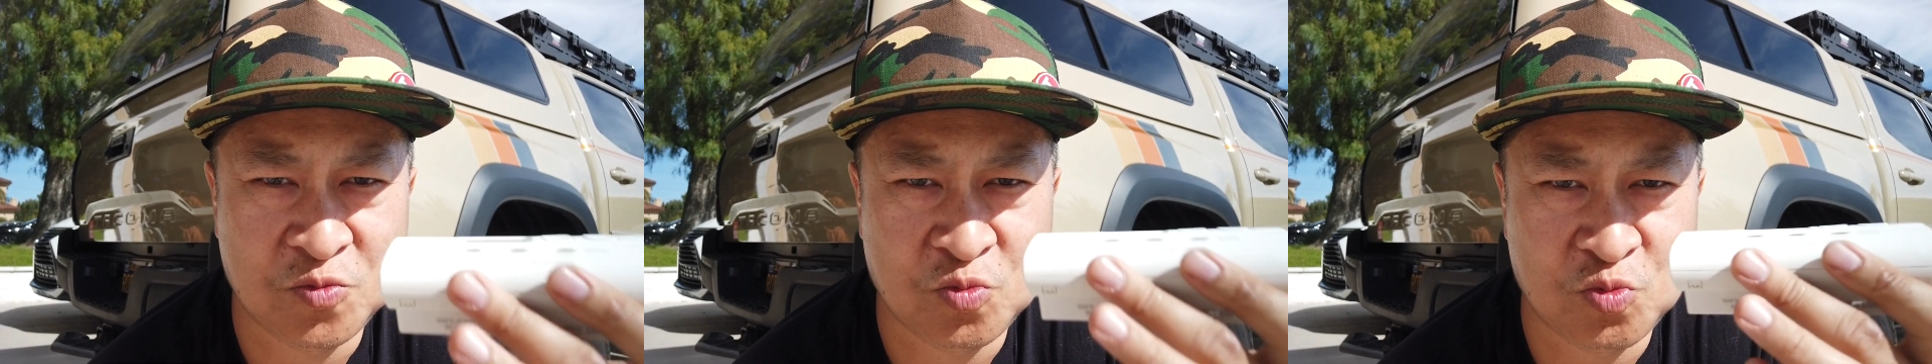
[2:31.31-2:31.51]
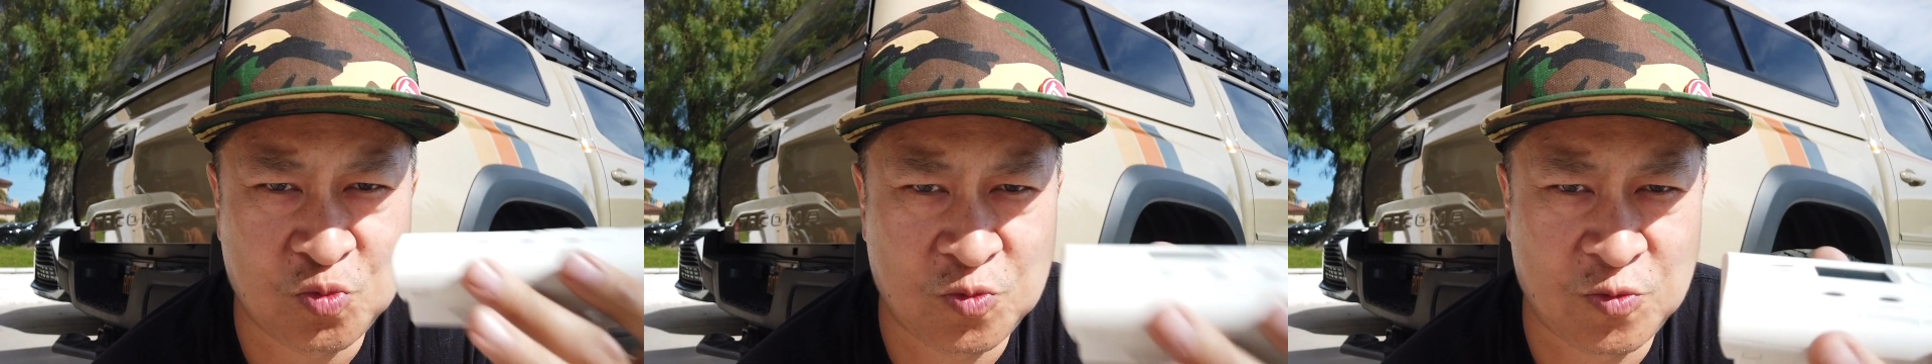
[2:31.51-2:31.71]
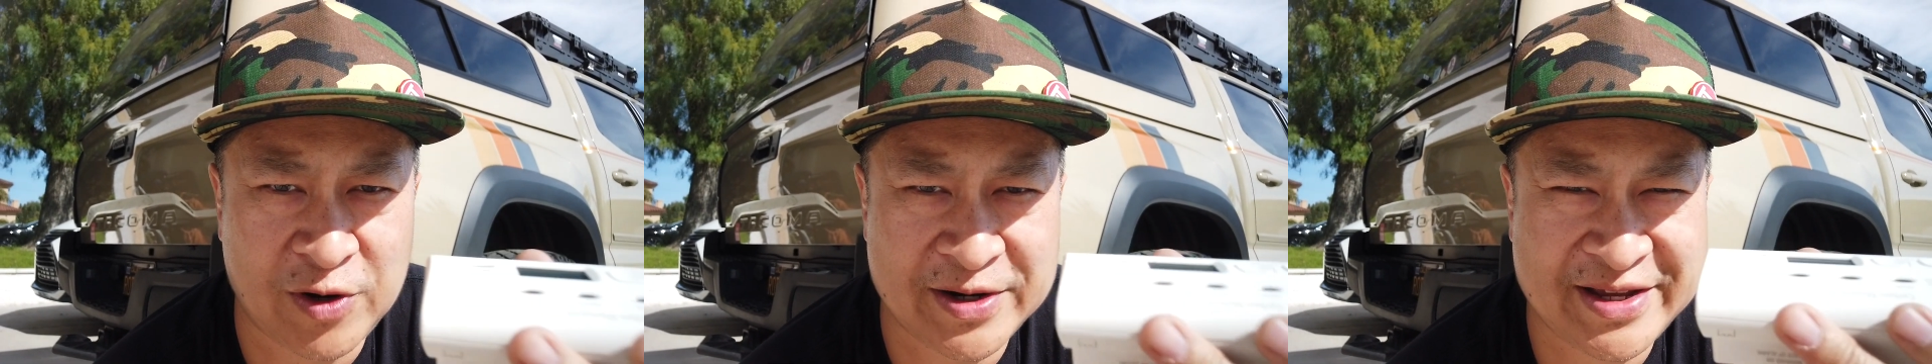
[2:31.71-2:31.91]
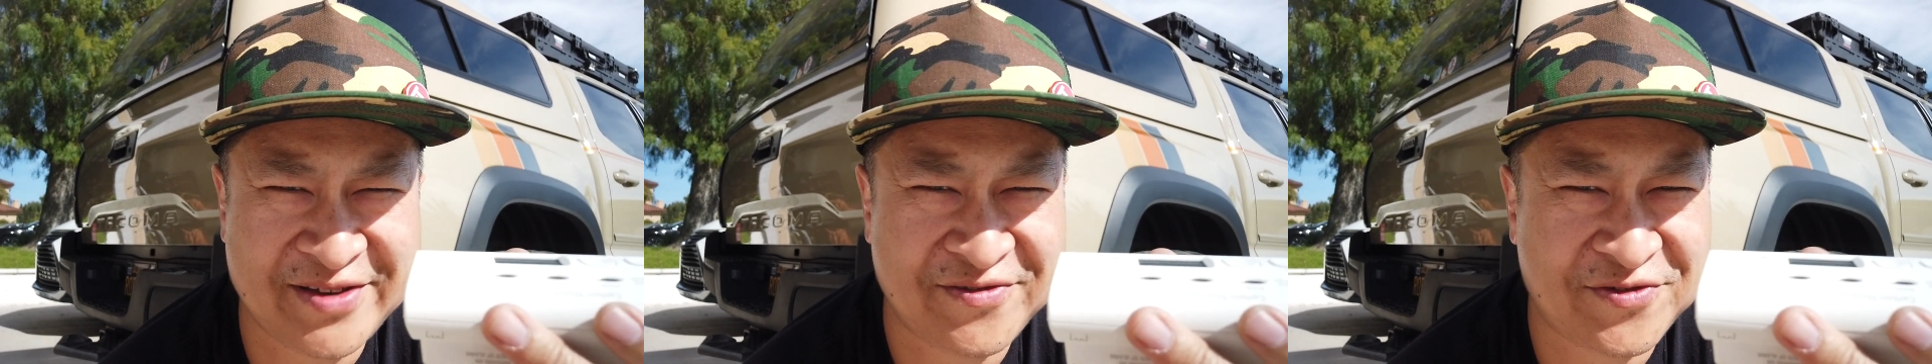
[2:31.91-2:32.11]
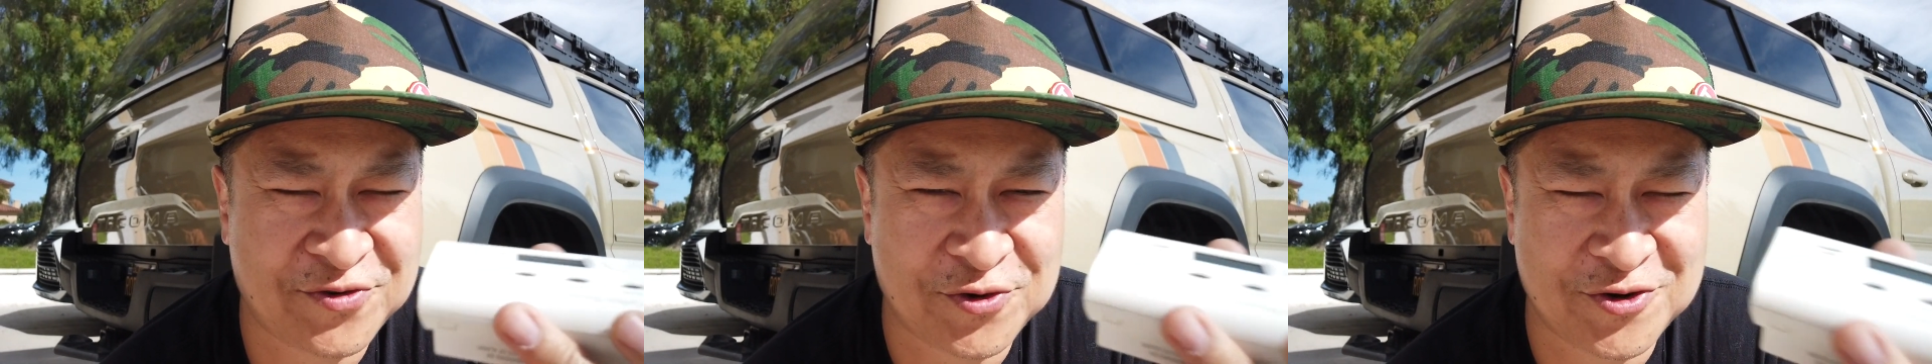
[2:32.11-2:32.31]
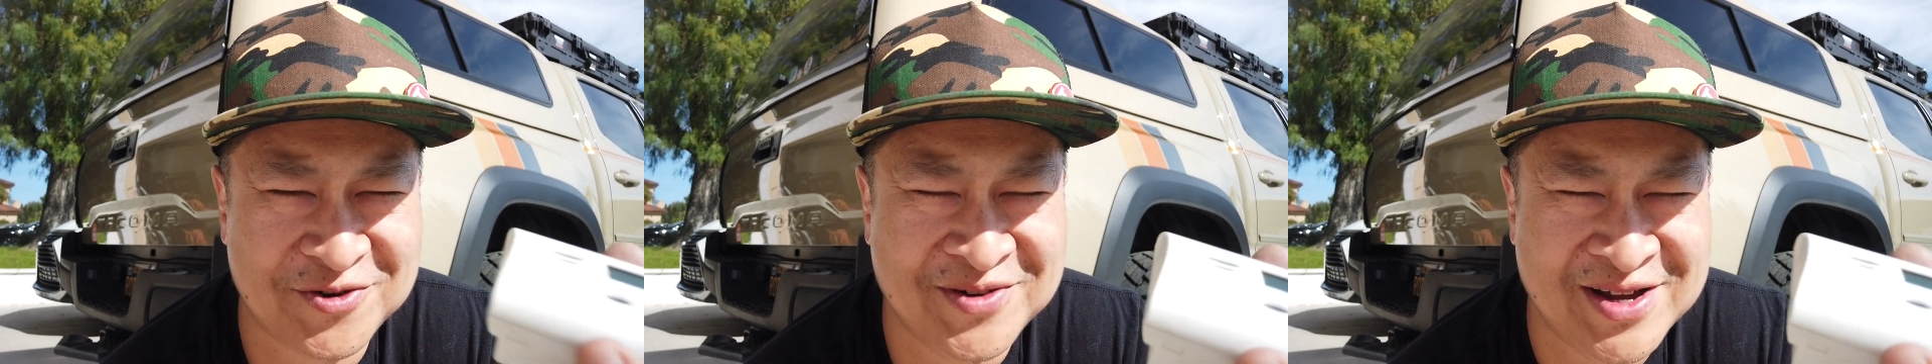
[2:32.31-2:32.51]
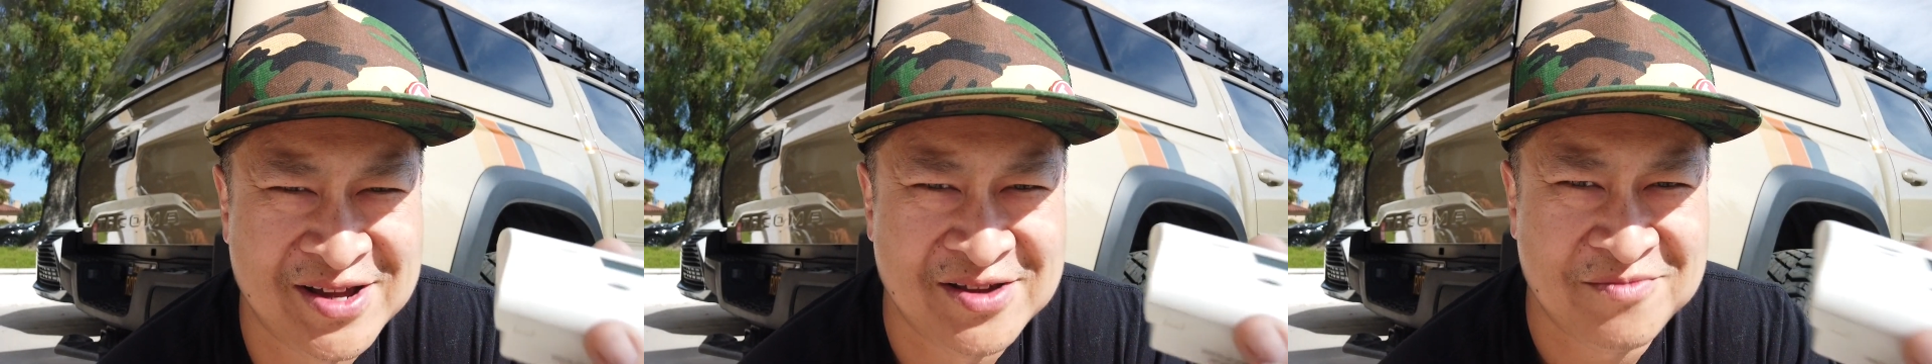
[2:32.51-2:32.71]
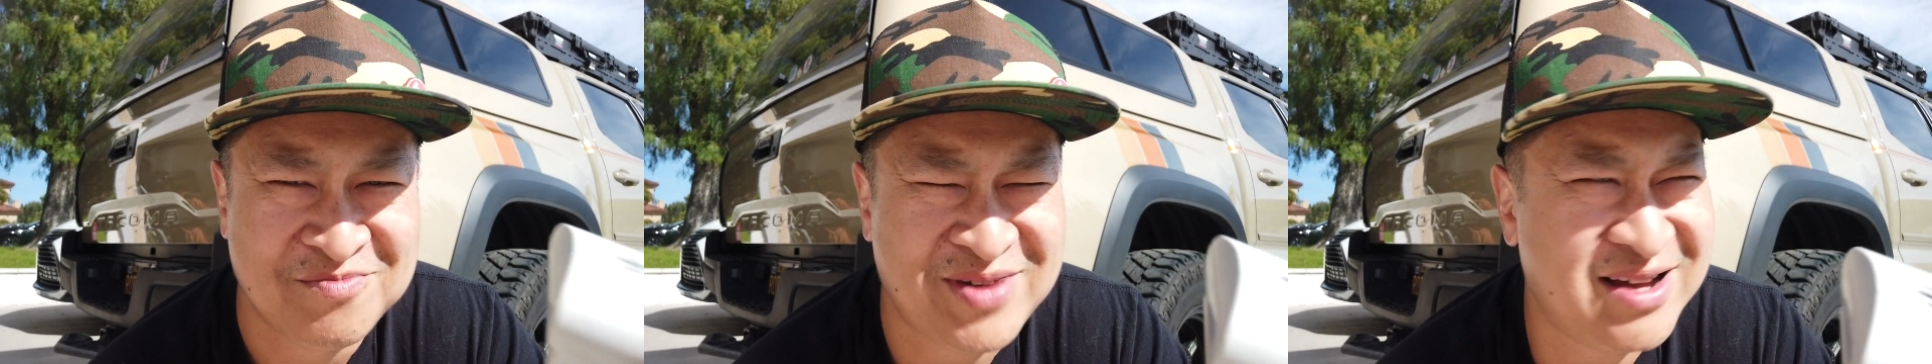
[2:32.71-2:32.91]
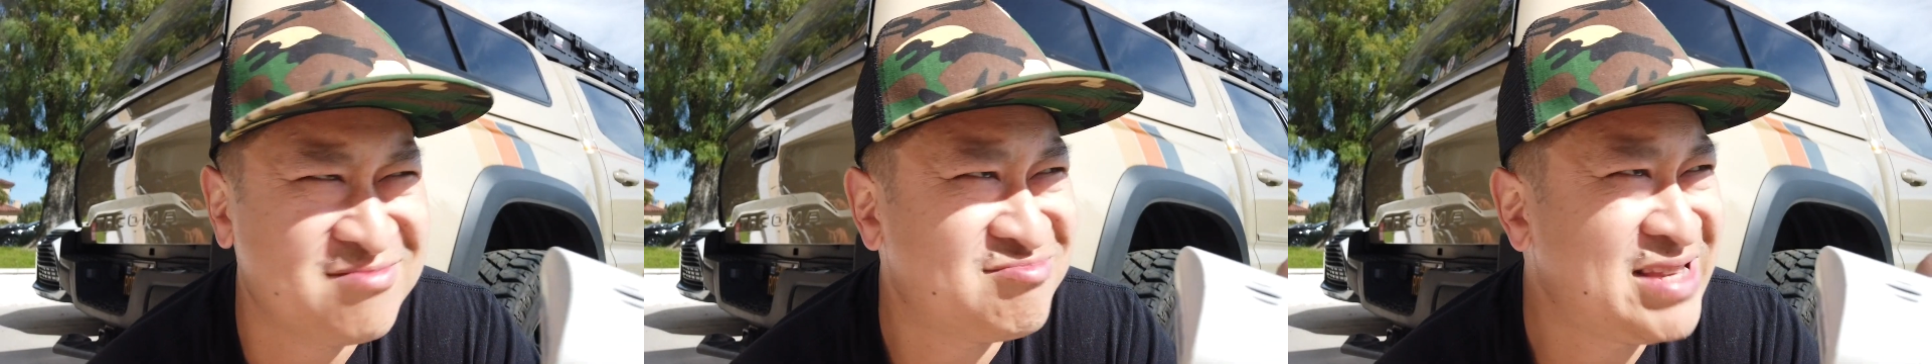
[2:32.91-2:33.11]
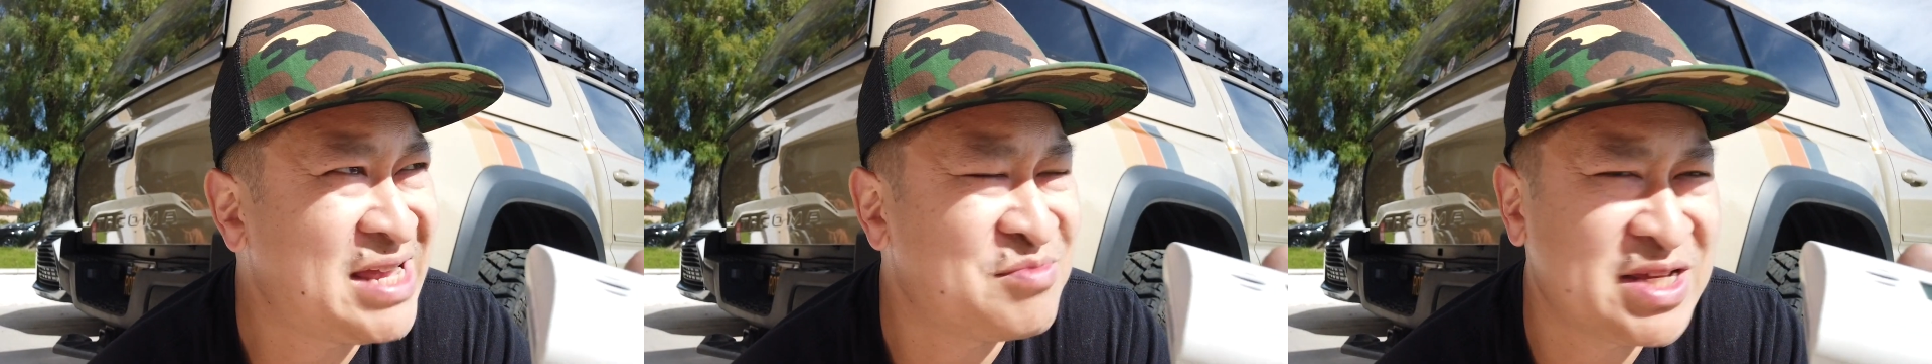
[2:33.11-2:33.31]
running for
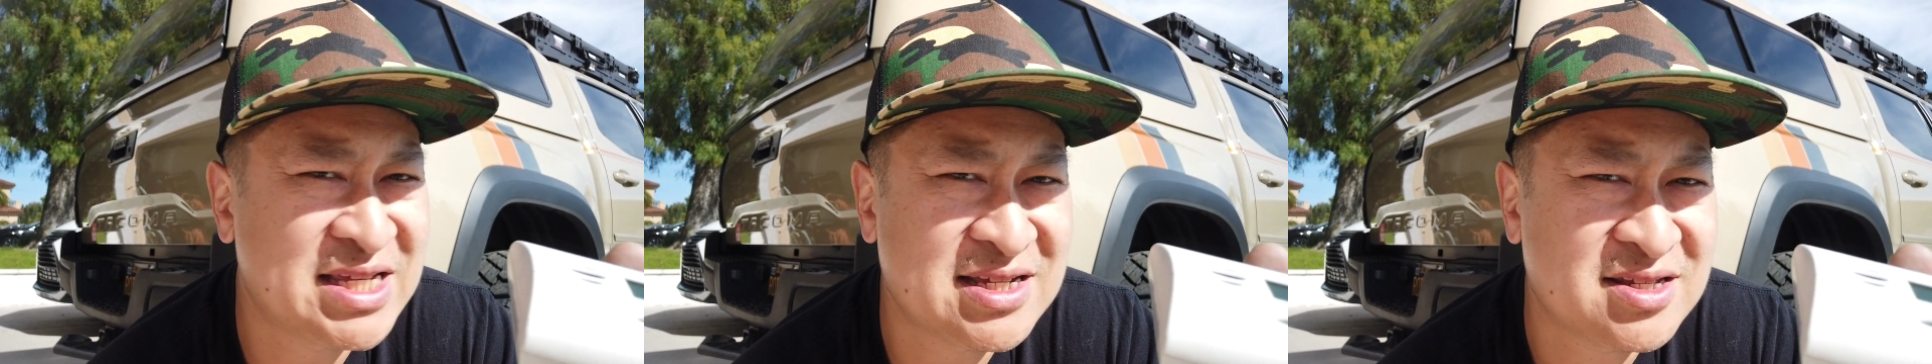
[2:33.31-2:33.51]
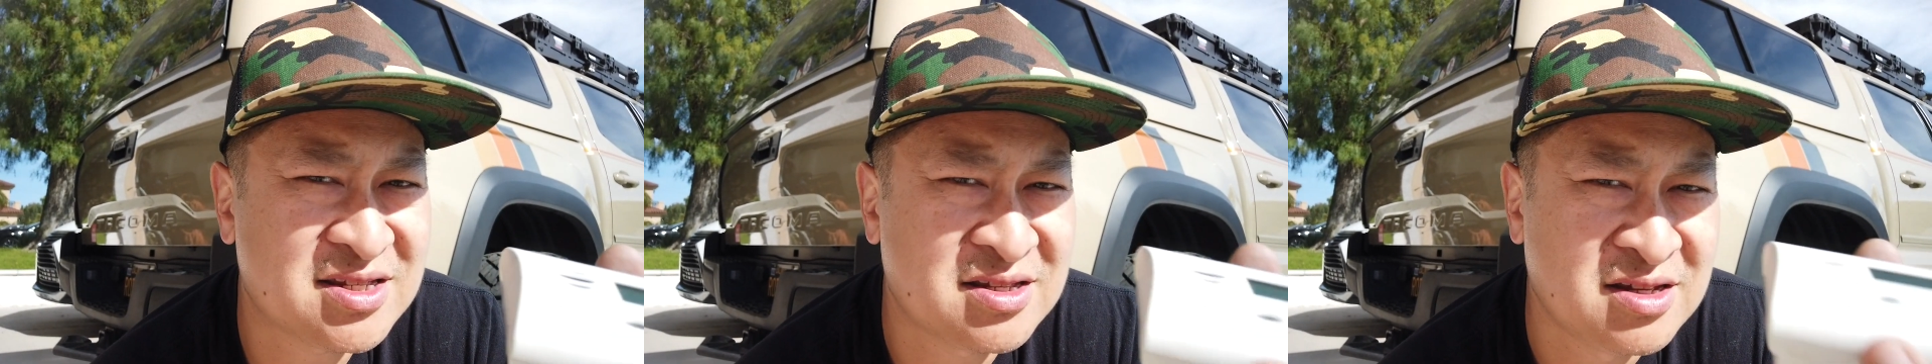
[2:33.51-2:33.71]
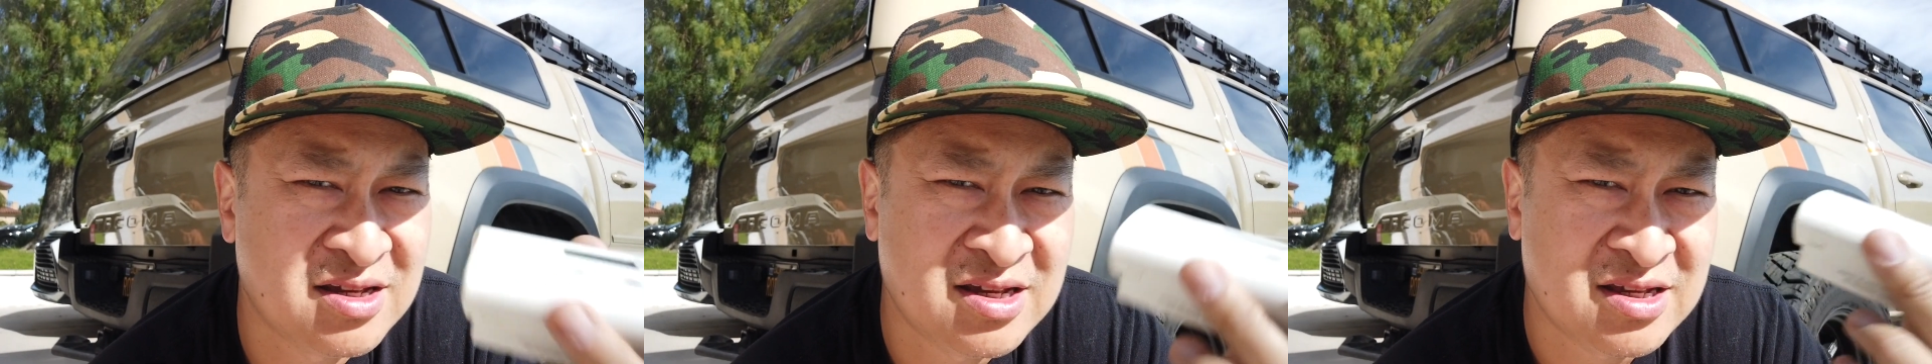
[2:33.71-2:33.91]
about 10 minutes,